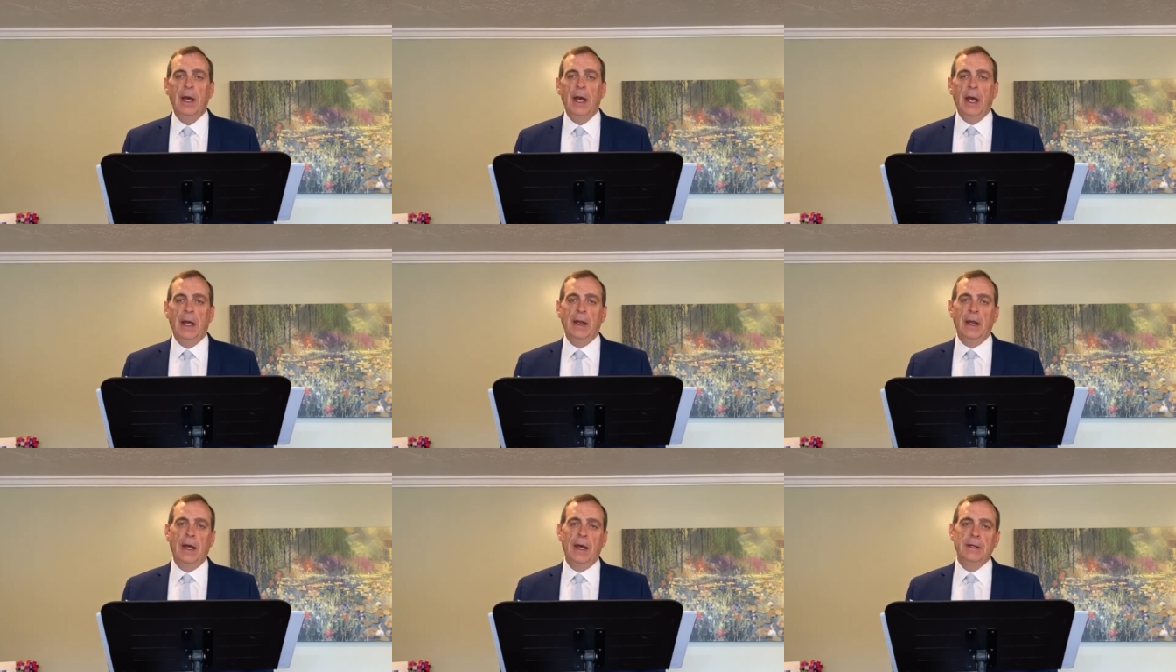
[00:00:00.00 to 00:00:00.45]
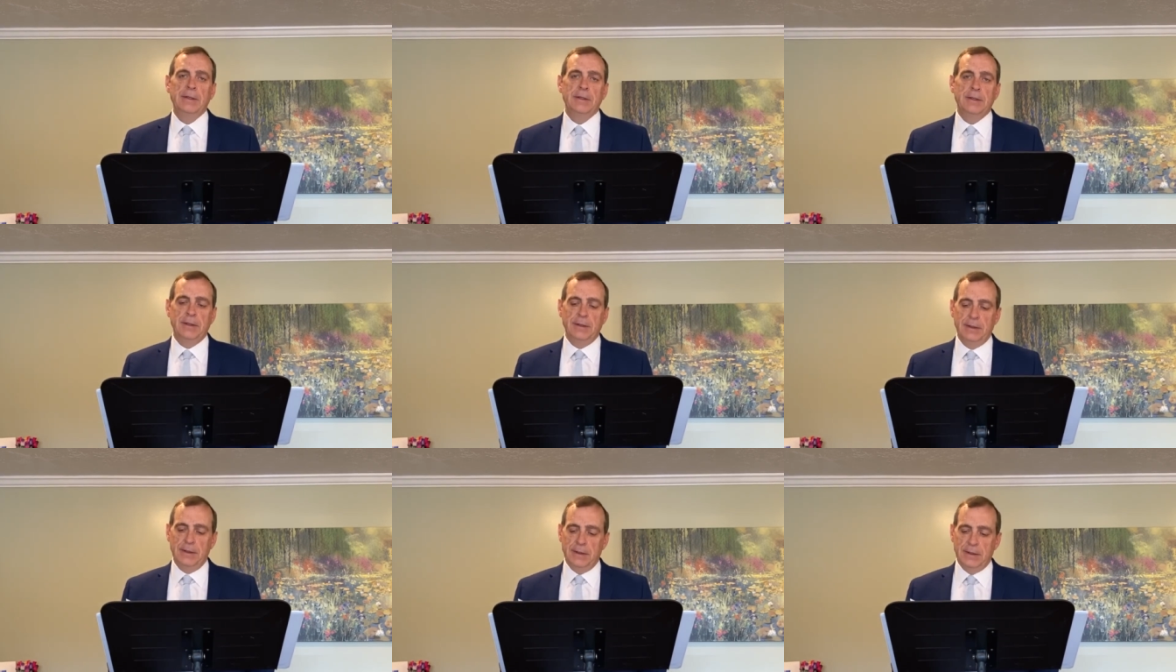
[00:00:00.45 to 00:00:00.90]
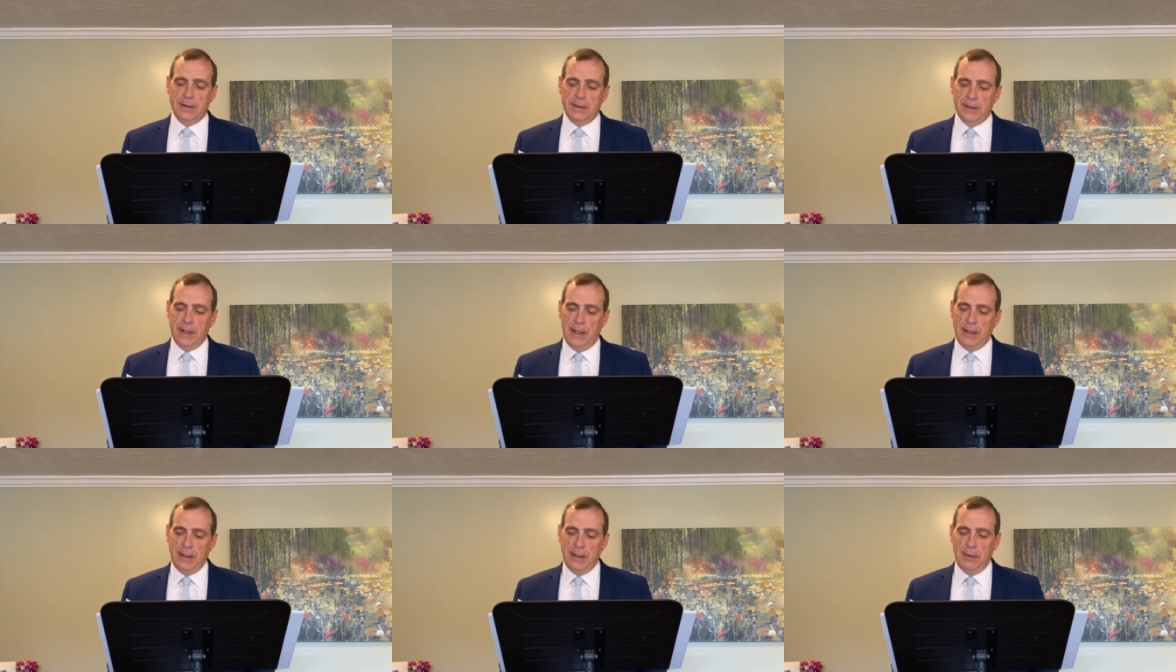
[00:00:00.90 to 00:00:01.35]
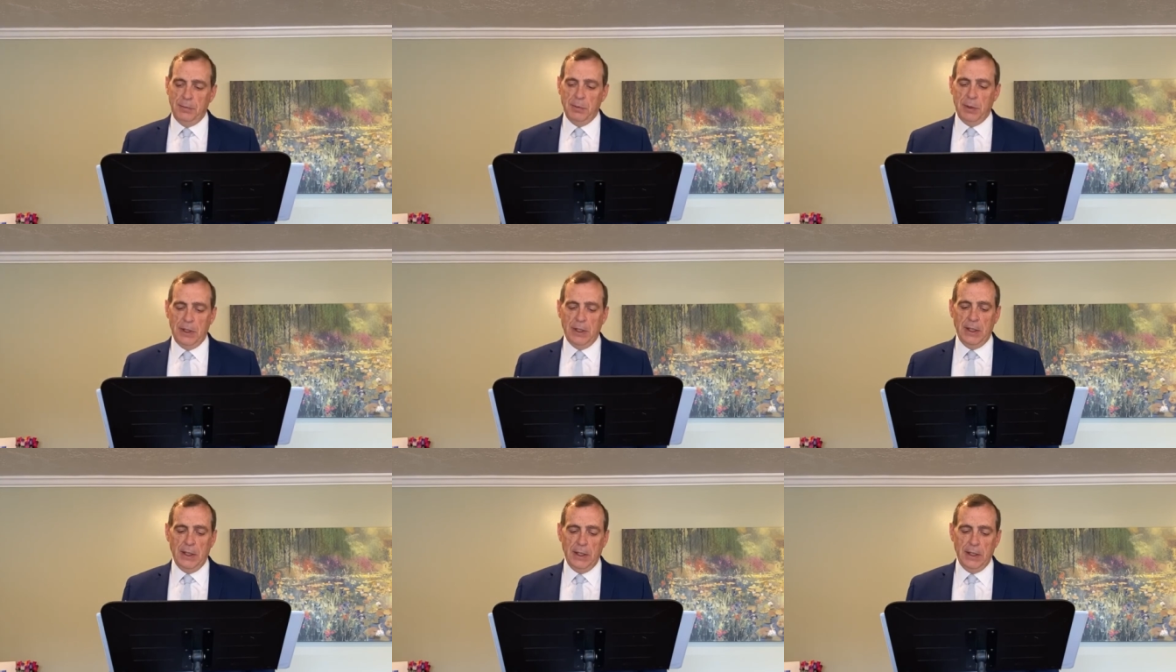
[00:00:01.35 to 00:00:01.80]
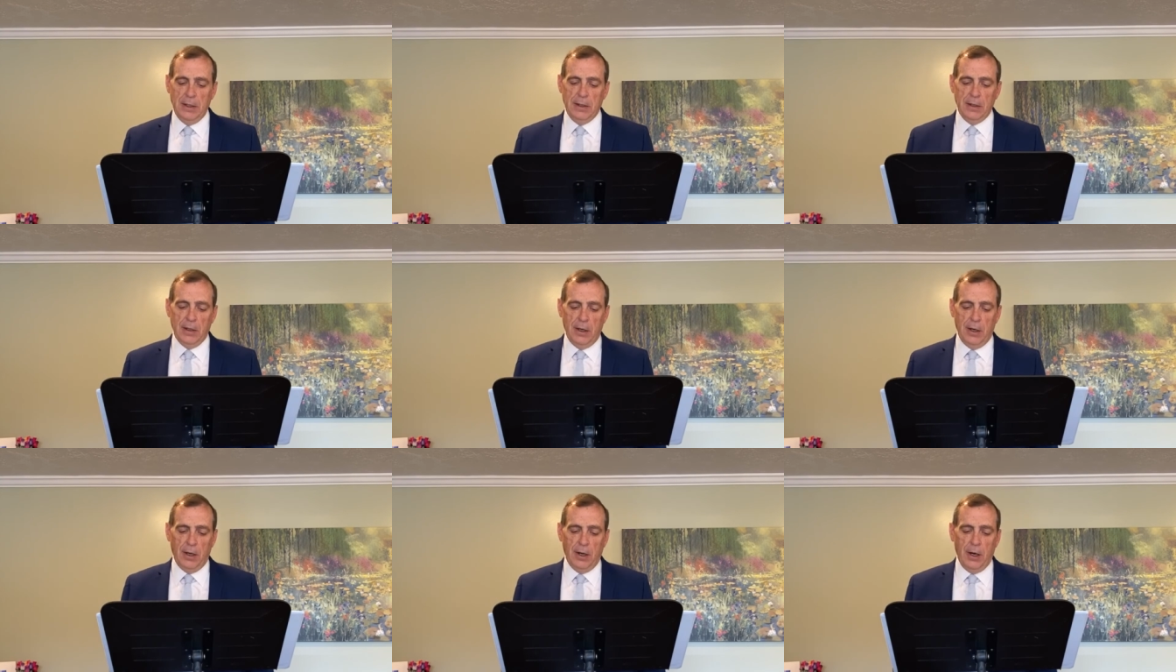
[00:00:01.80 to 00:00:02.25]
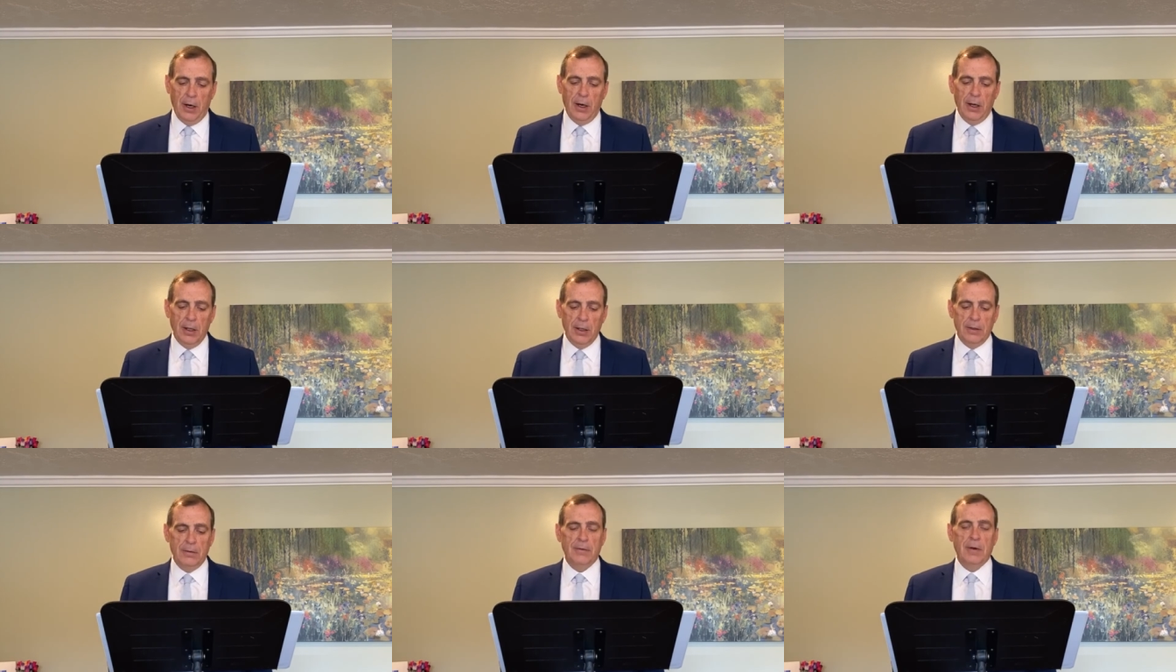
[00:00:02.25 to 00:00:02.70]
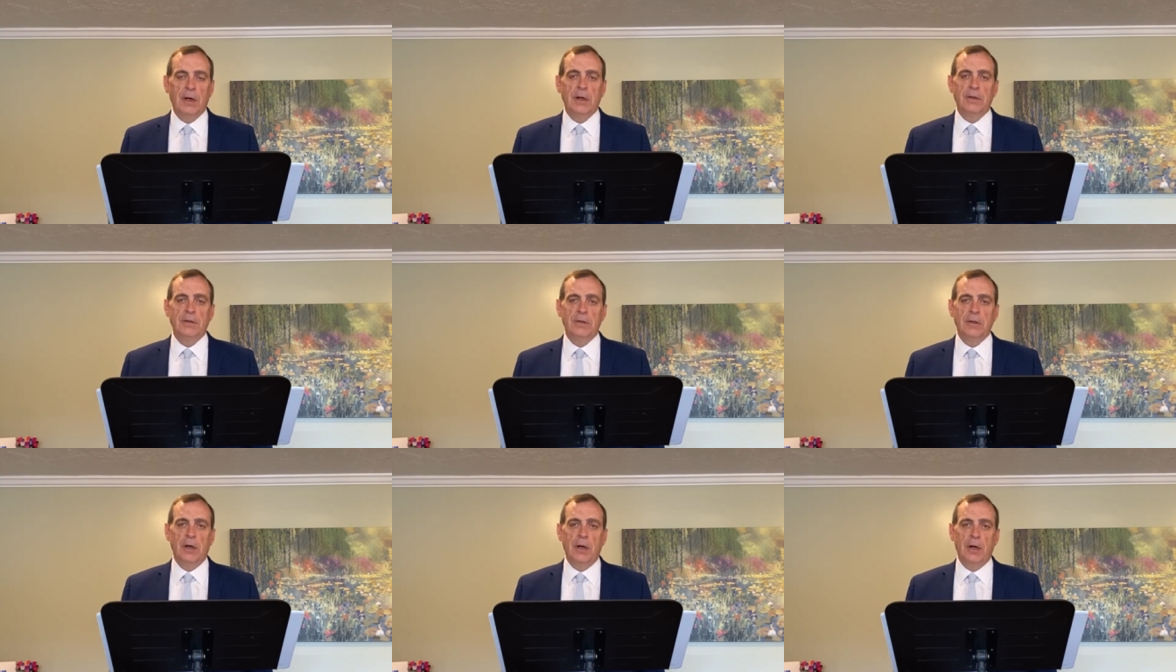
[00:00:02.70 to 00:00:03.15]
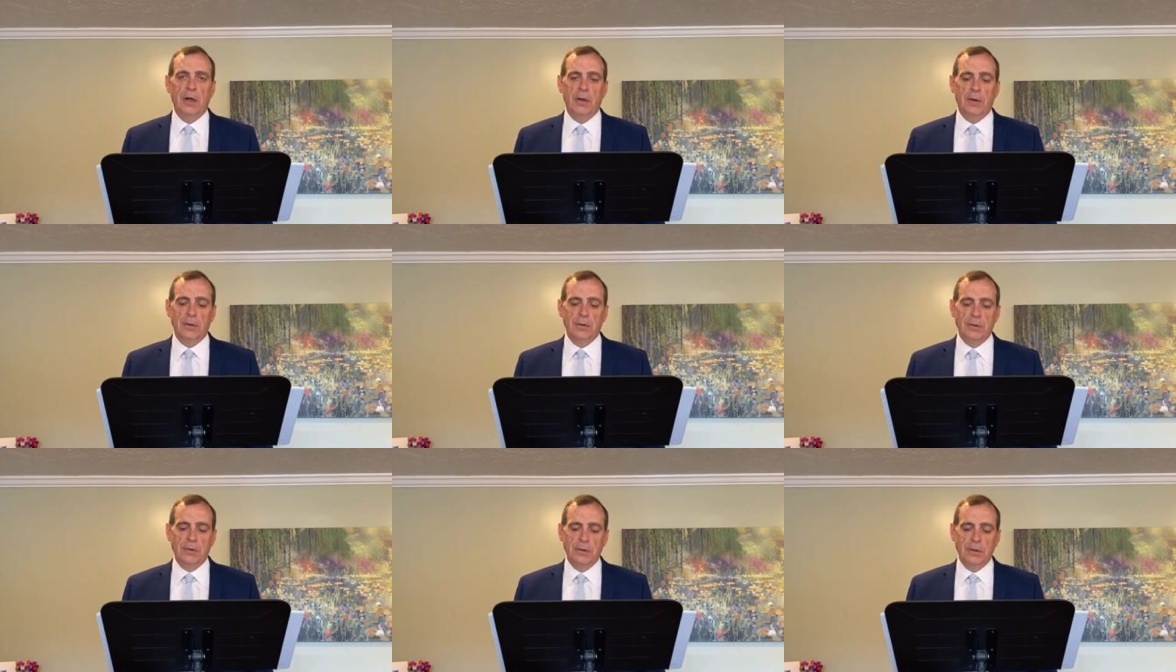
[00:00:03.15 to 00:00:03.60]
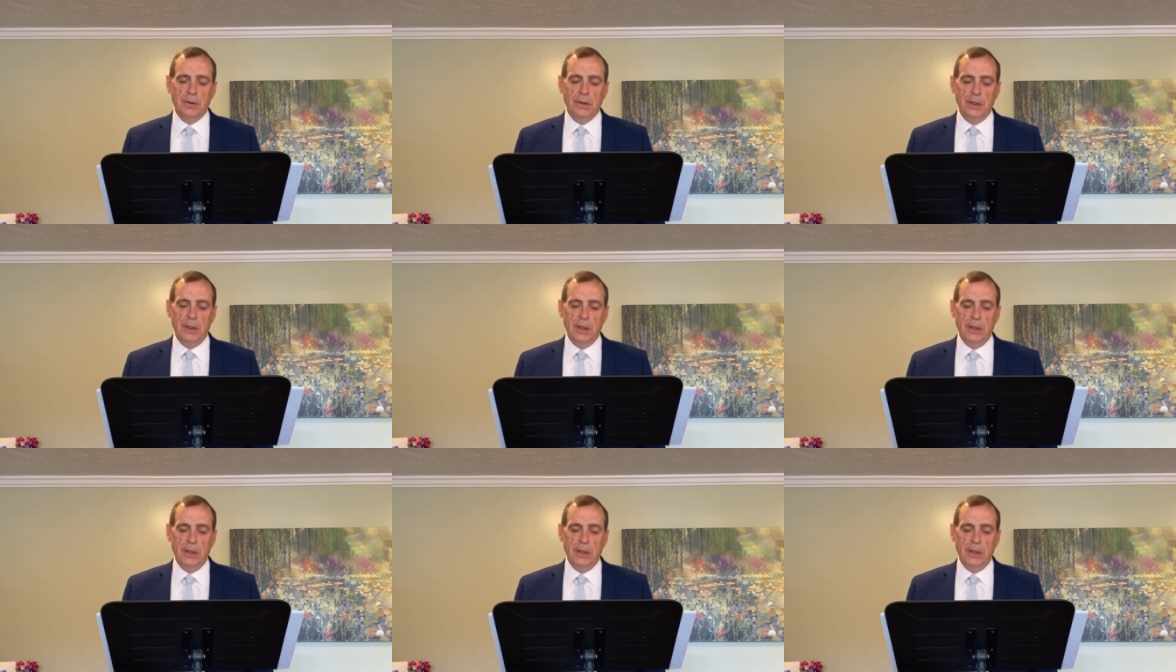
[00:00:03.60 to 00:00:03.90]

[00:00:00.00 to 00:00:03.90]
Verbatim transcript: and has descended beneath all of our sorrows.